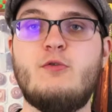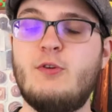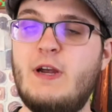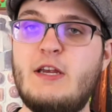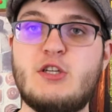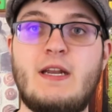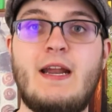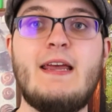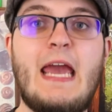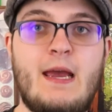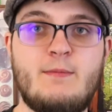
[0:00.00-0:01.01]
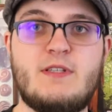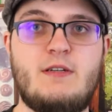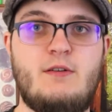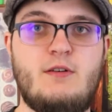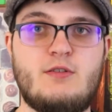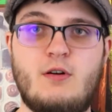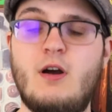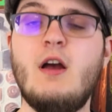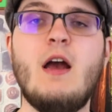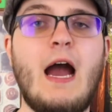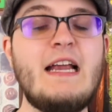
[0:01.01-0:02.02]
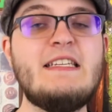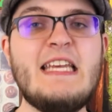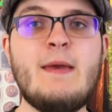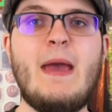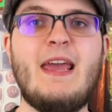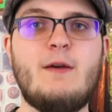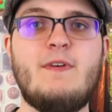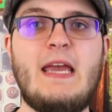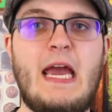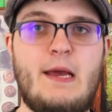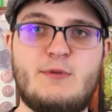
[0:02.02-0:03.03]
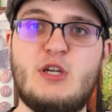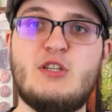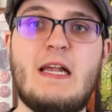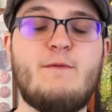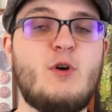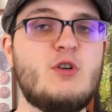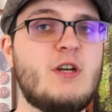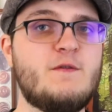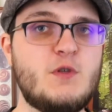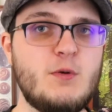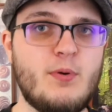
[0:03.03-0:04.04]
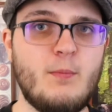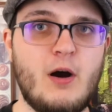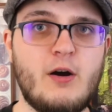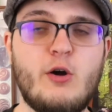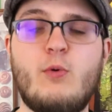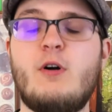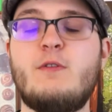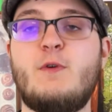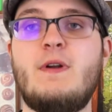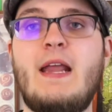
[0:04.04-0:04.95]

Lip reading: creation in a game series or a demake of a game, such as that version of Super Mario World for